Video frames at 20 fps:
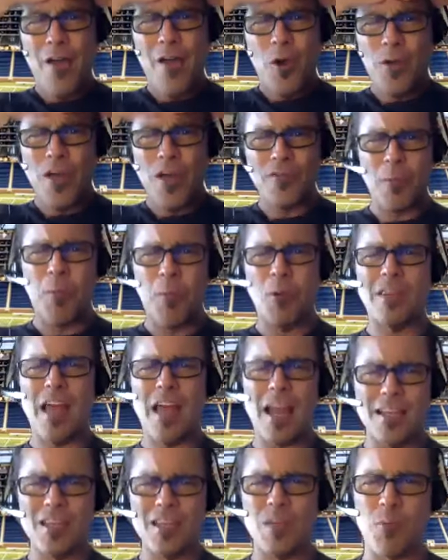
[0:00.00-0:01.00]
we have to put
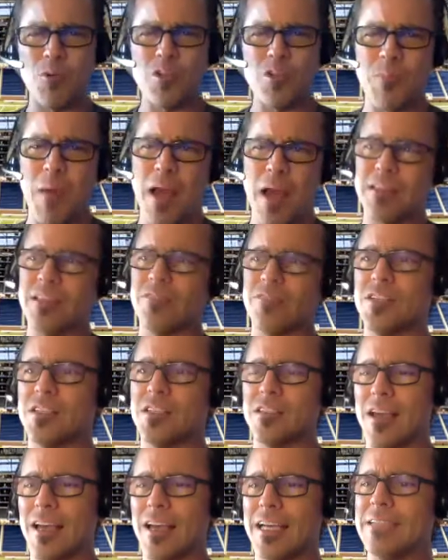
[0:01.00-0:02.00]
that into perspective and
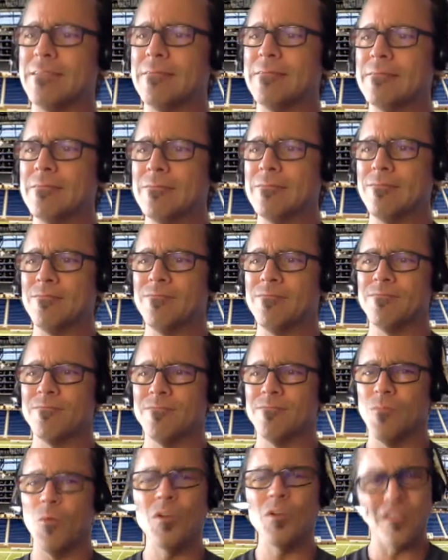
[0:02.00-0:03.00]
say,
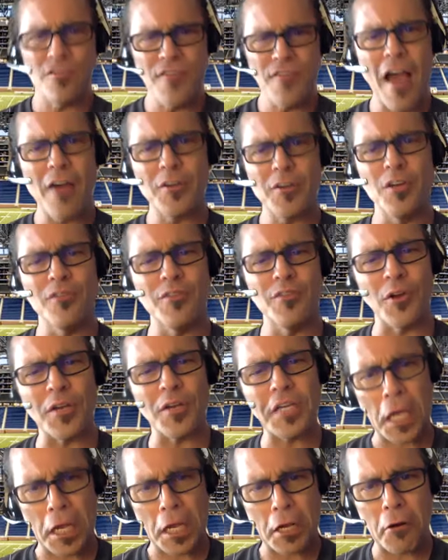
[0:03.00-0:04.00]
what's the value of your
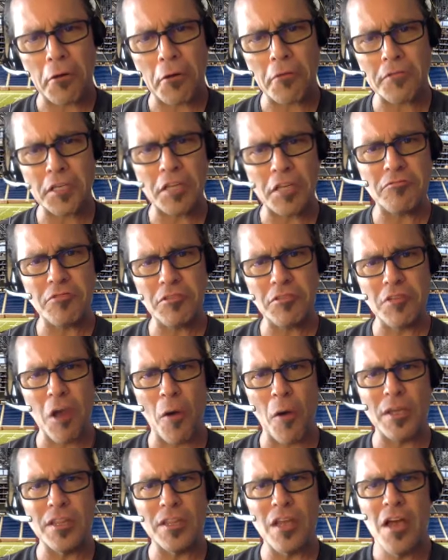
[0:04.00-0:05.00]
kicker? You
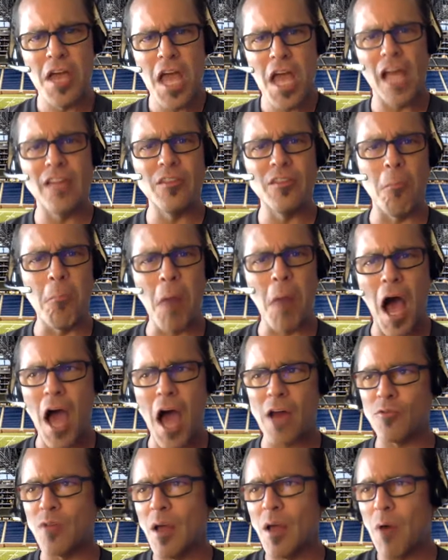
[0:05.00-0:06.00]
know, in the
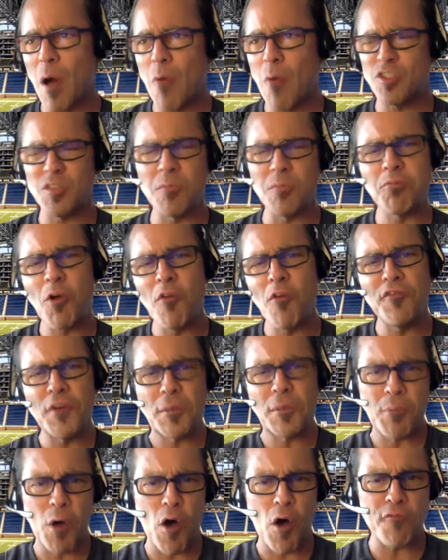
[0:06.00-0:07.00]
modern, I want some pro
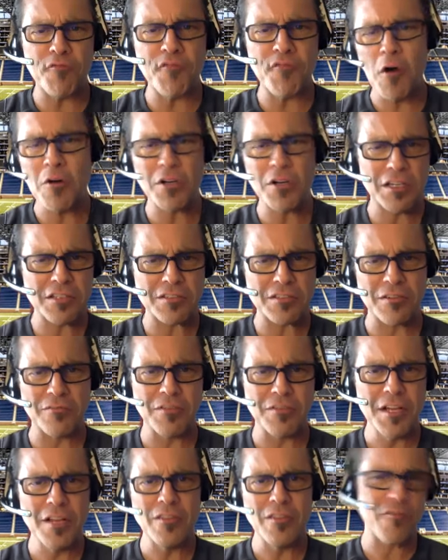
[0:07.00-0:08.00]
football focus of
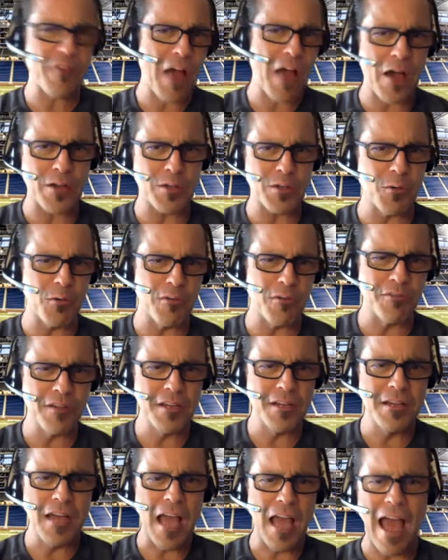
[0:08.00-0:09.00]
the value of
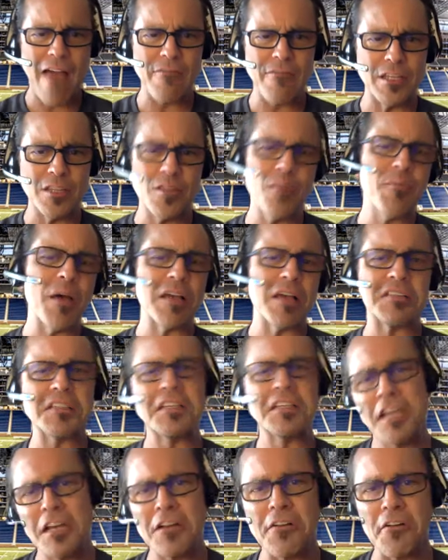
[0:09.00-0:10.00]
having the best
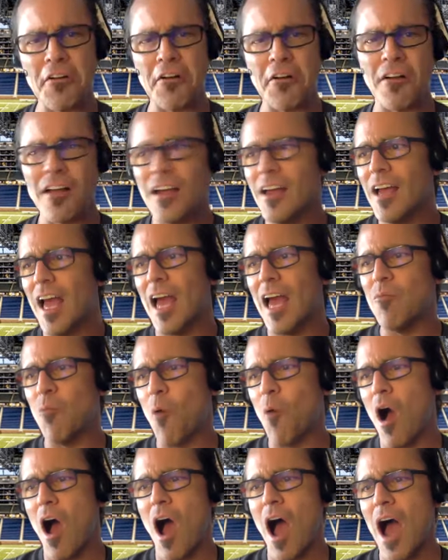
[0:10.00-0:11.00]
kicker and
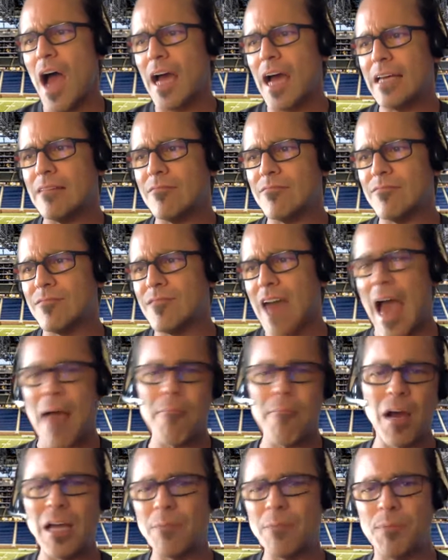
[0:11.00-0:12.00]
why that
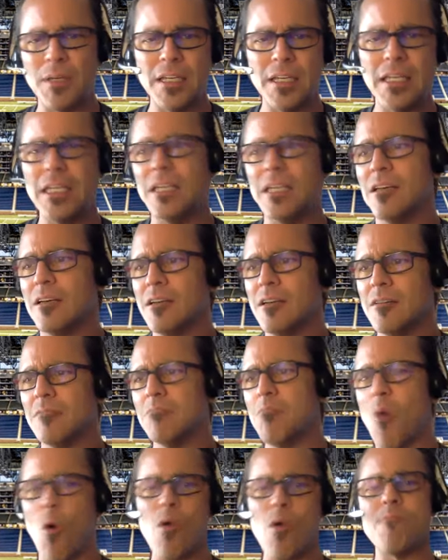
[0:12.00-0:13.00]
might be
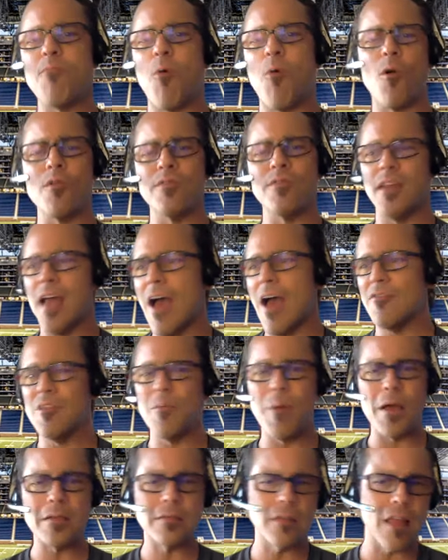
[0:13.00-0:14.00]
more important than having the
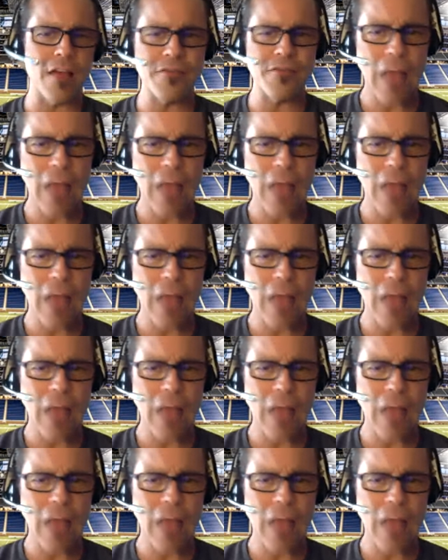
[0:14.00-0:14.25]
best left